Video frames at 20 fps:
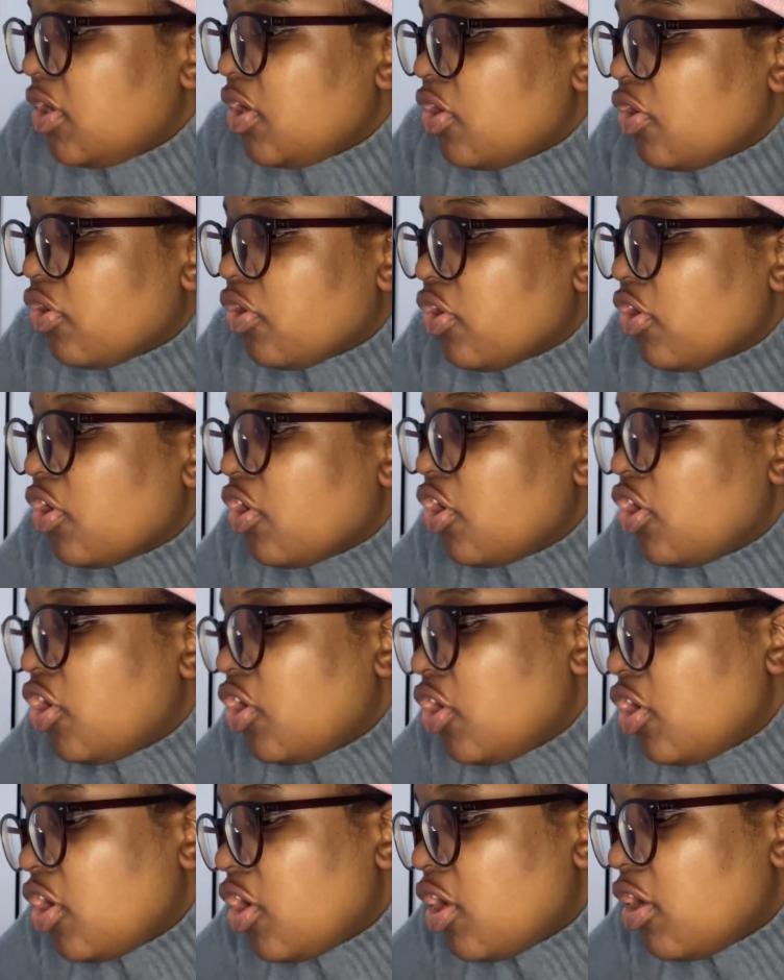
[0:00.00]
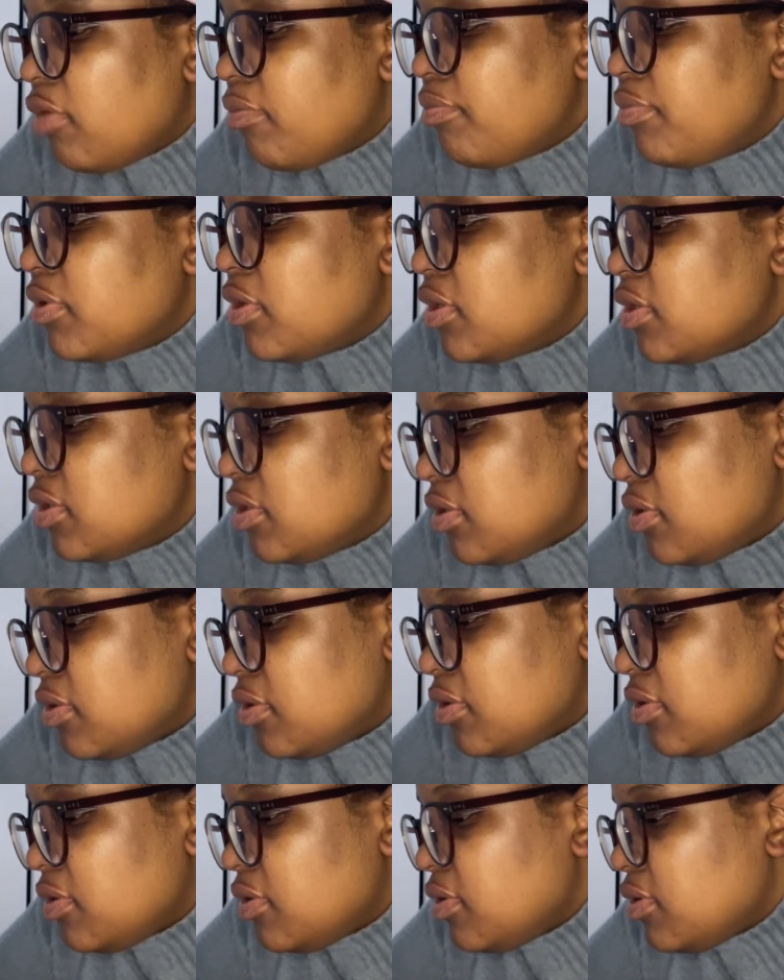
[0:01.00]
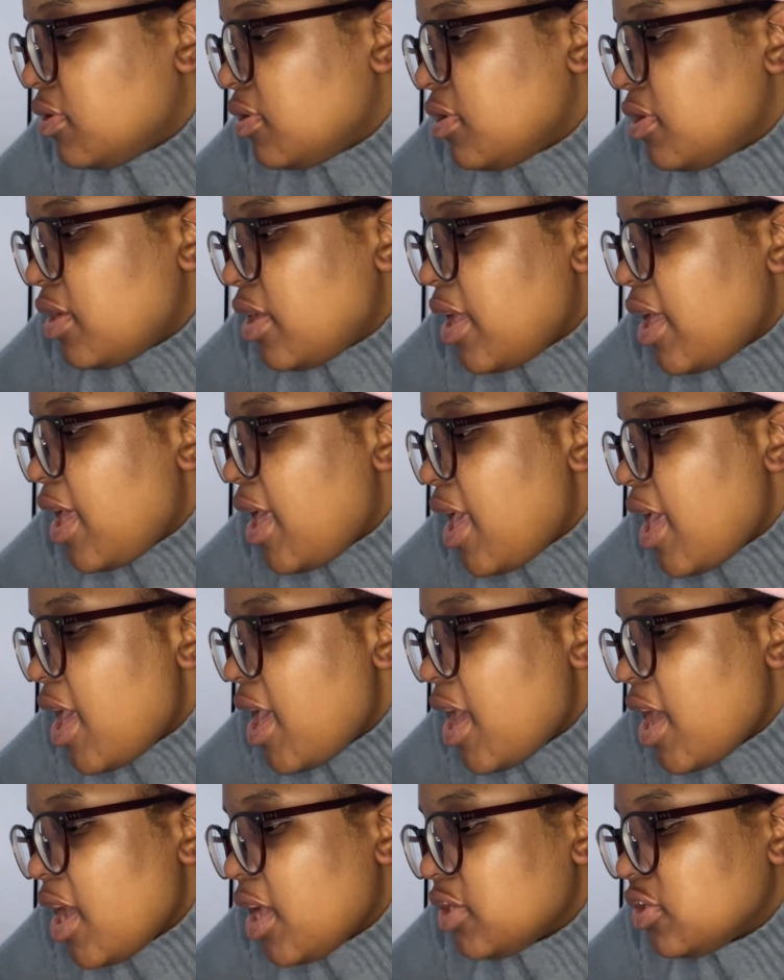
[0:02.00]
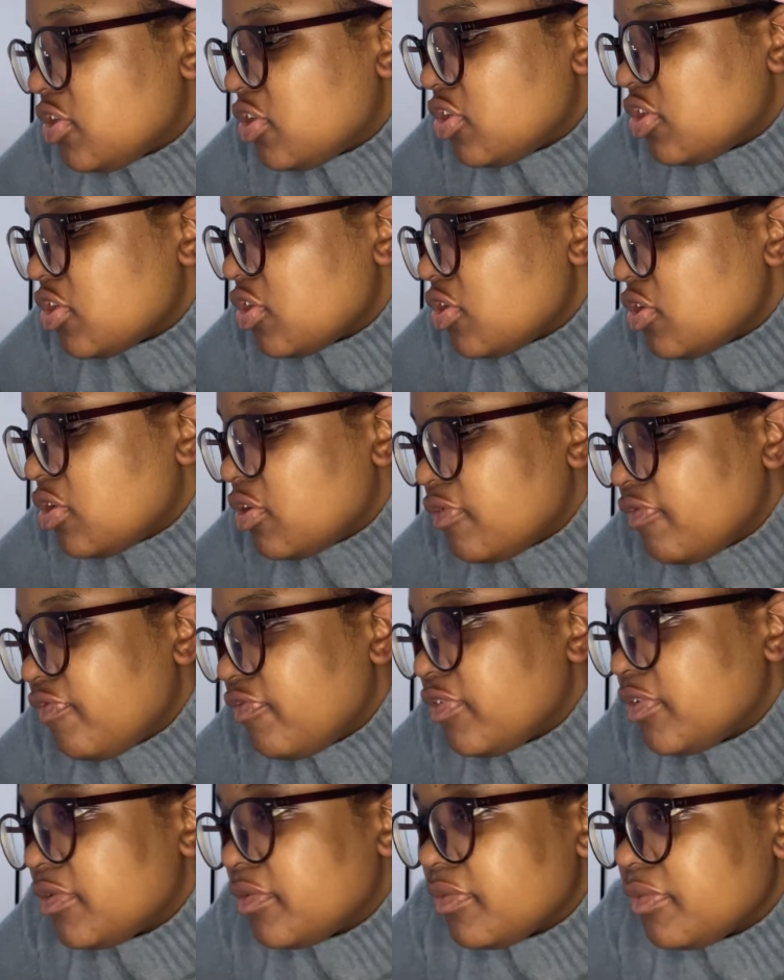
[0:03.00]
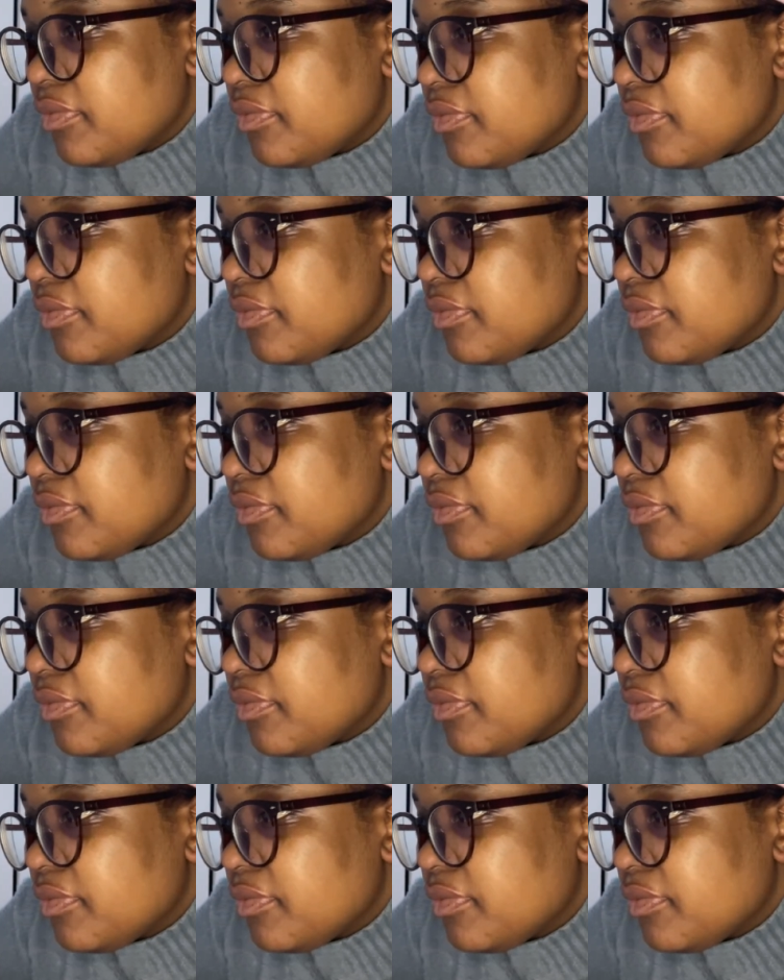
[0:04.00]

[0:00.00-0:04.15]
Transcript: Rob Hessov.